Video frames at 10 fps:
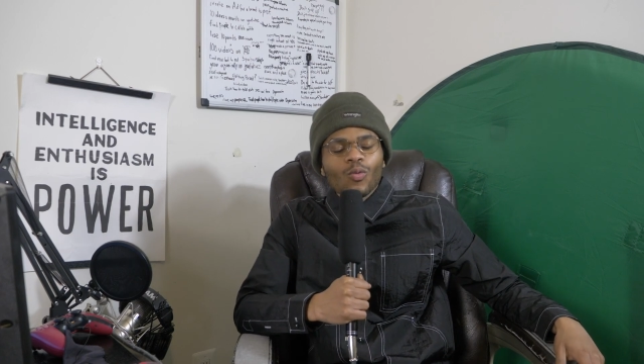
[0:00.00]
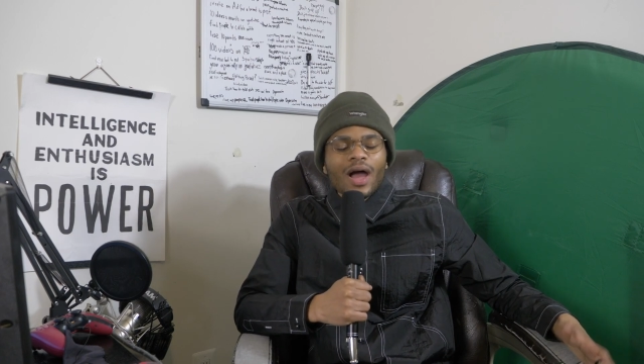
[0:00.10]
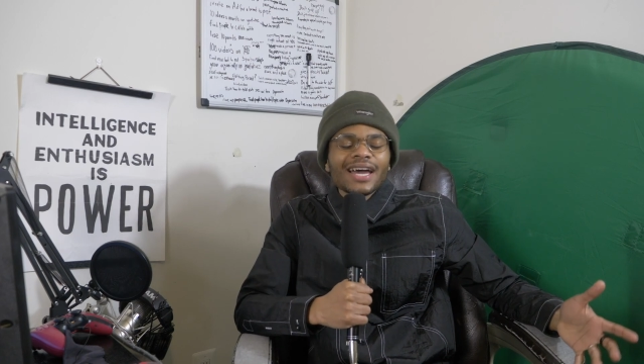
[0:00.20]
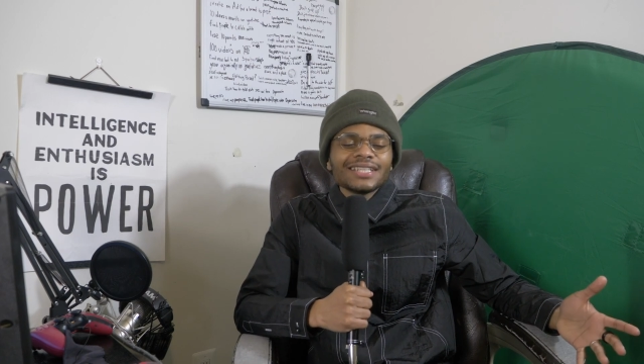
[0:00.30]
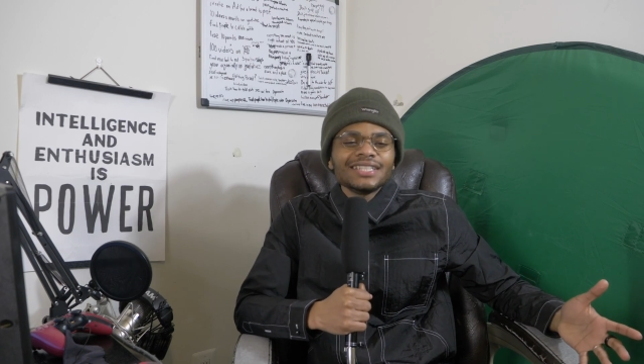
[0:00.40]

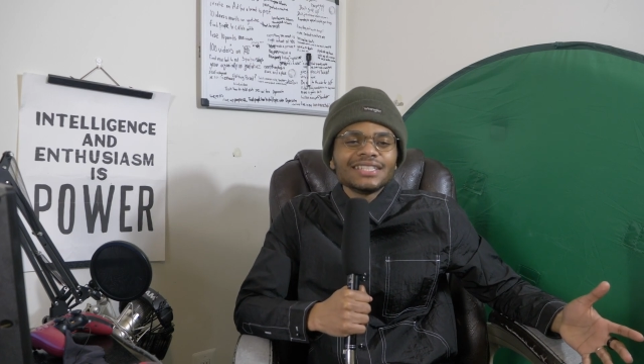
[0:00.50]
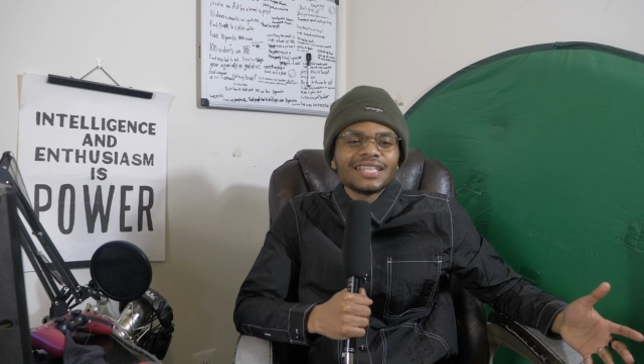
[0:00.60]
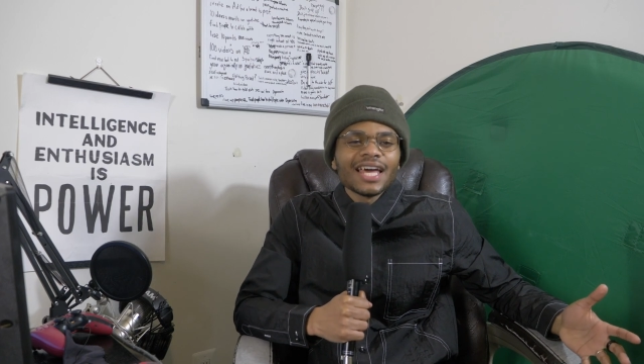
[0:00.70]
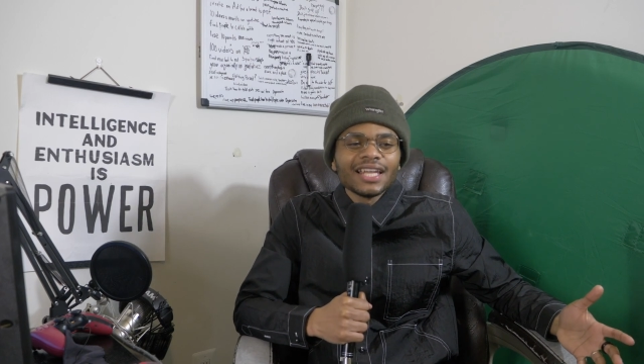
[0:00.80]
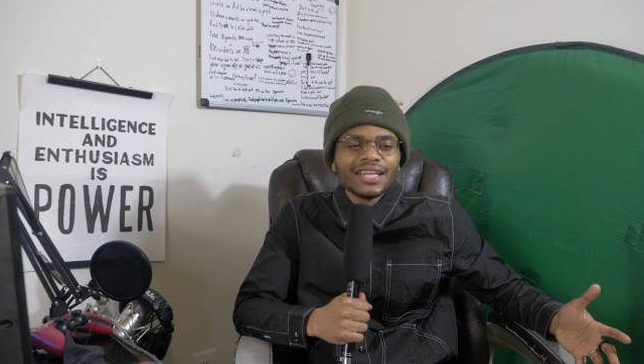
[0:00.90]
Why is he
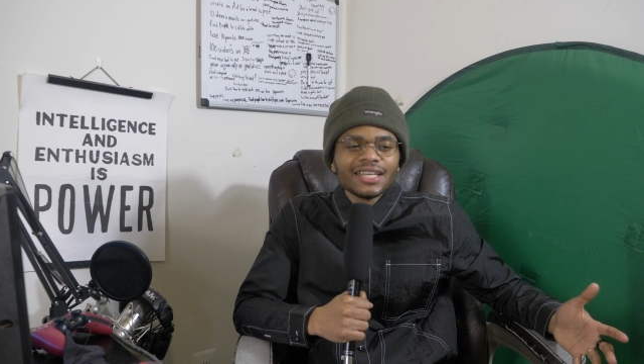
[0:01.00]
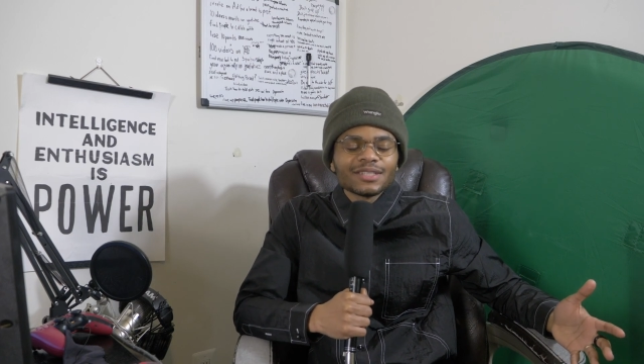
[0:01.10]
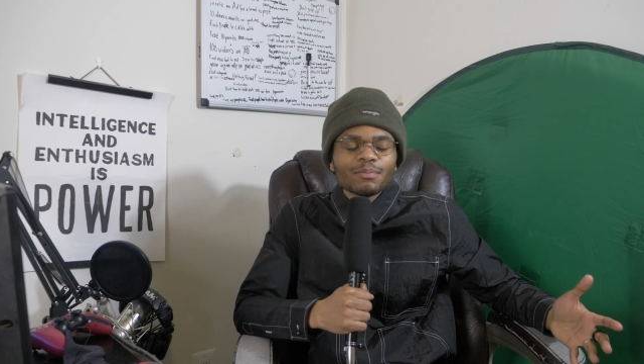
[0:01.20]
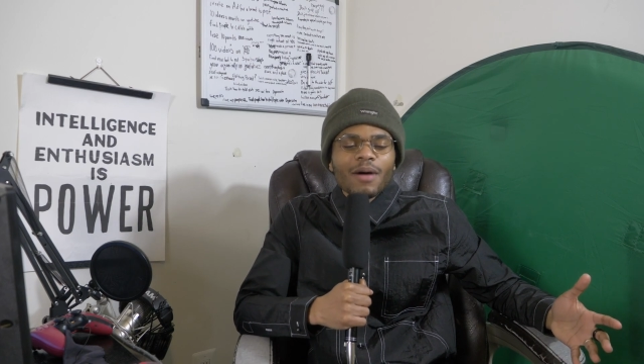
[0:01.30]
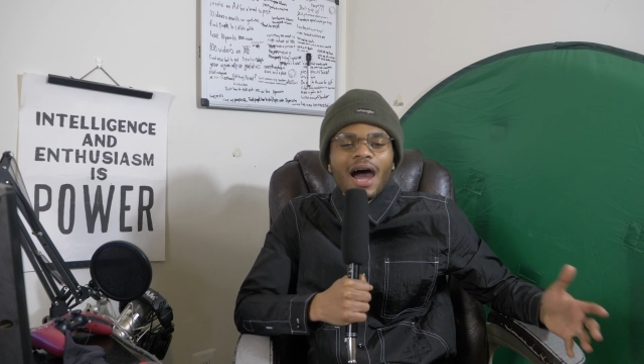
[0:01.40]
telling
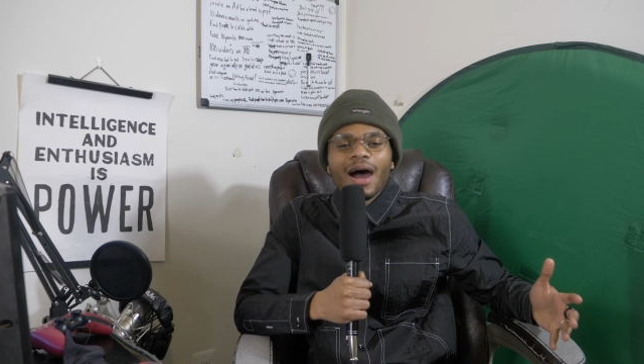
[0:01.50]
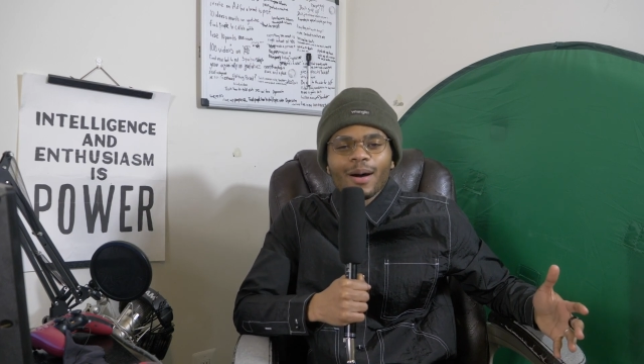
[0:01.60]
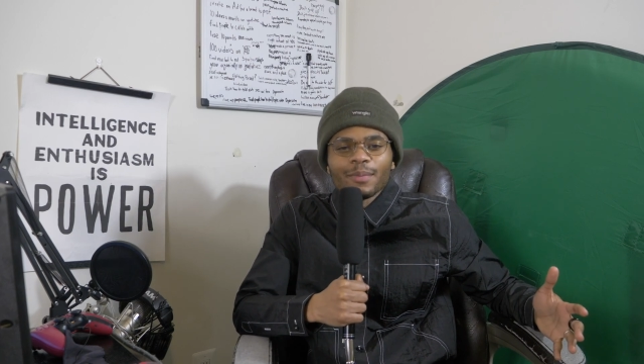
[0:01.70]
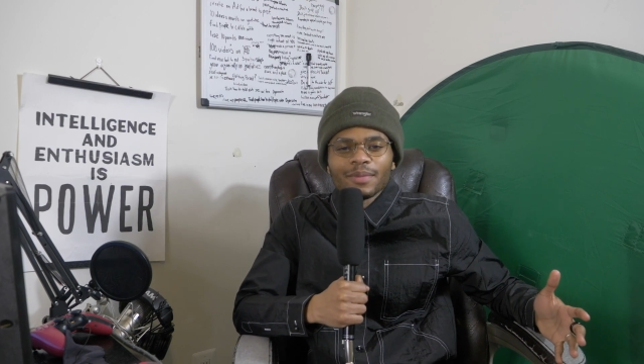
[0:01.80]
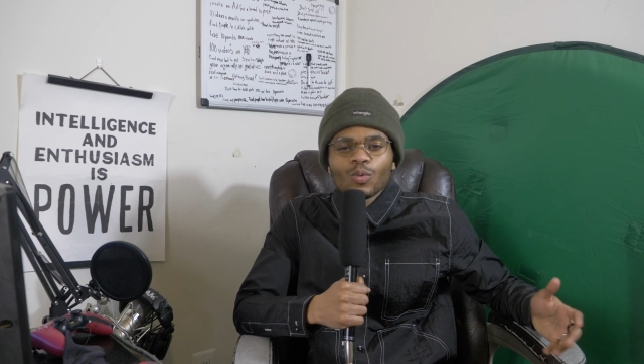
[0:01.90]
his
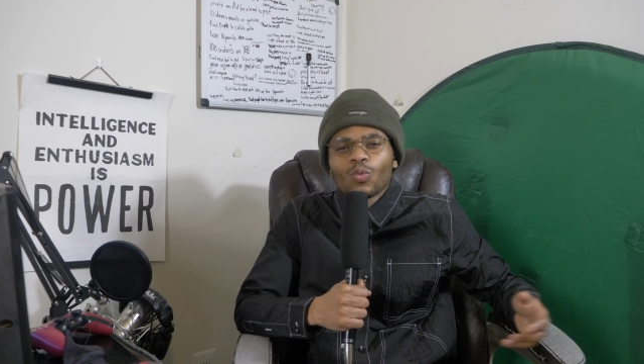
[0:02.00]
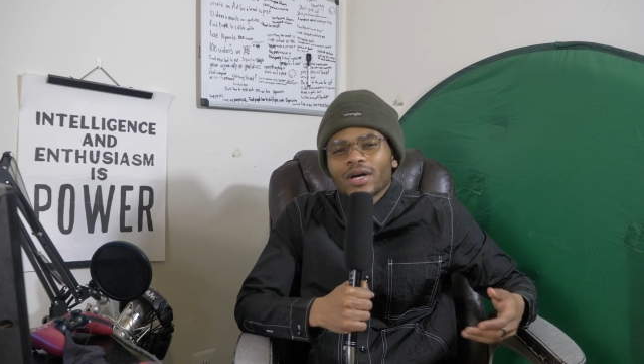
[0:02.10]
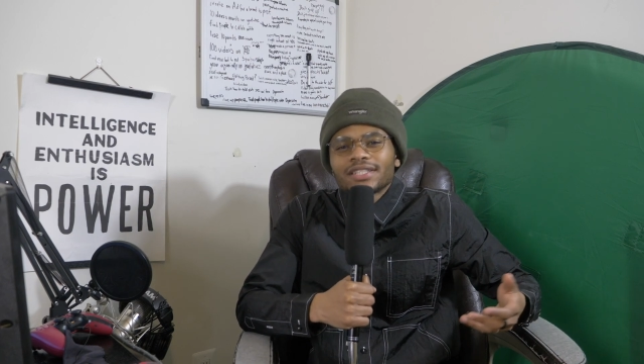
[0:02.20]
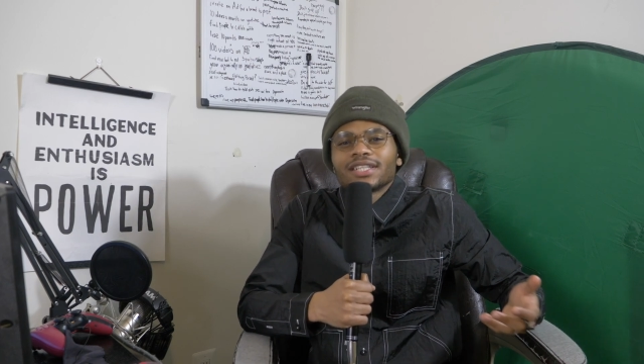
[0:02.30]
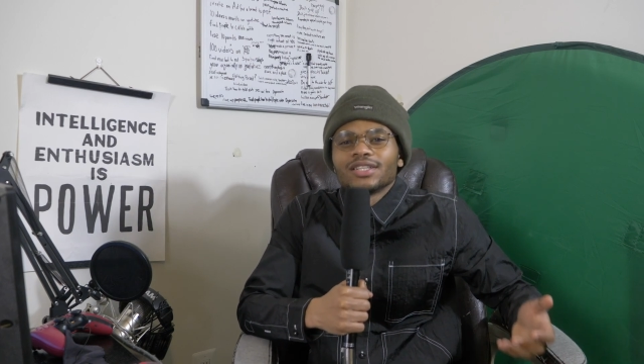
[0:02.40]
mom
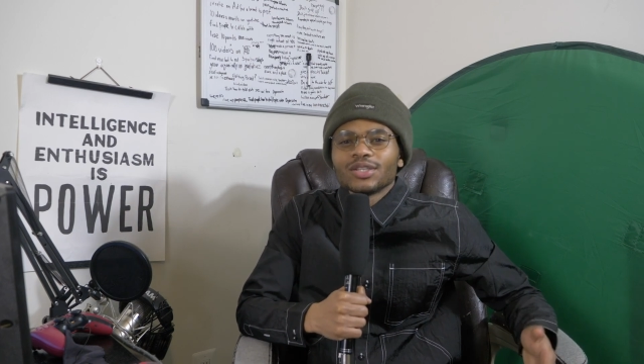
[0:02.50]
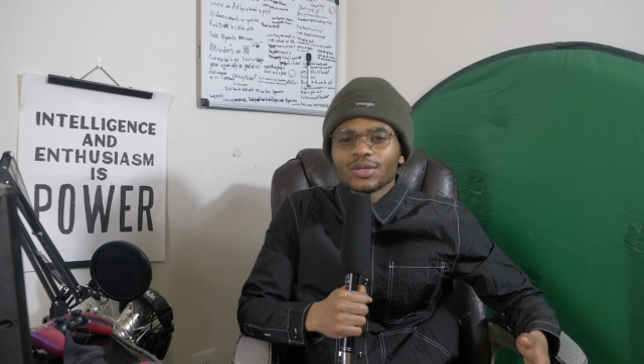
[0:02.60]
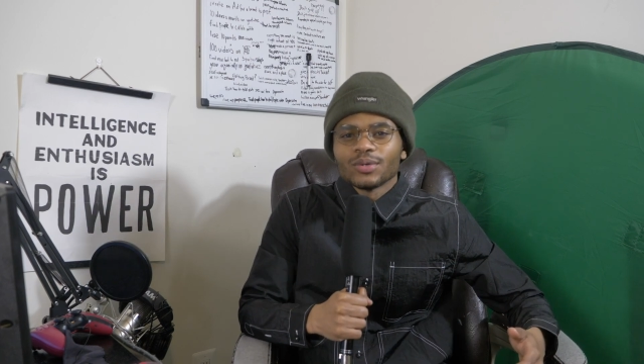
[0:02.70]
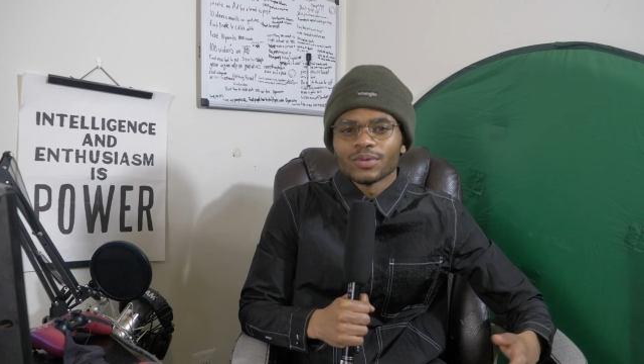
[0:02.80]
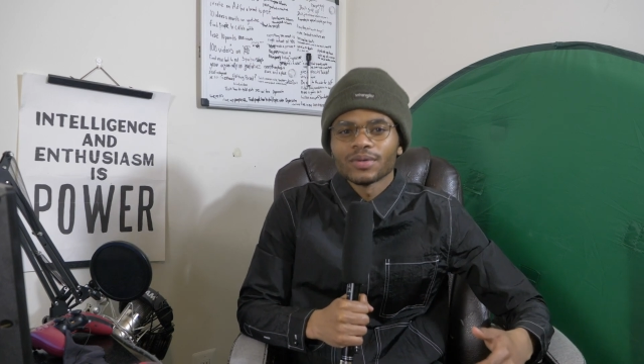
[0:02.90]
what to
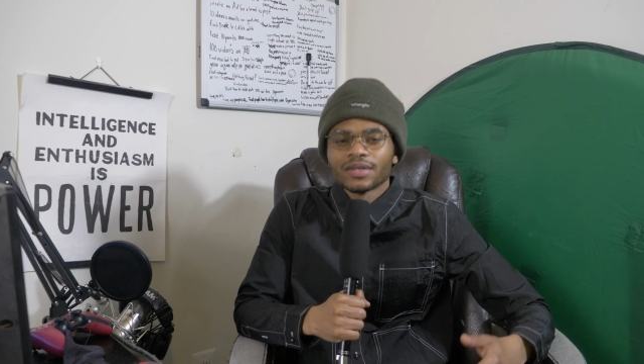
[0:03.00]
do?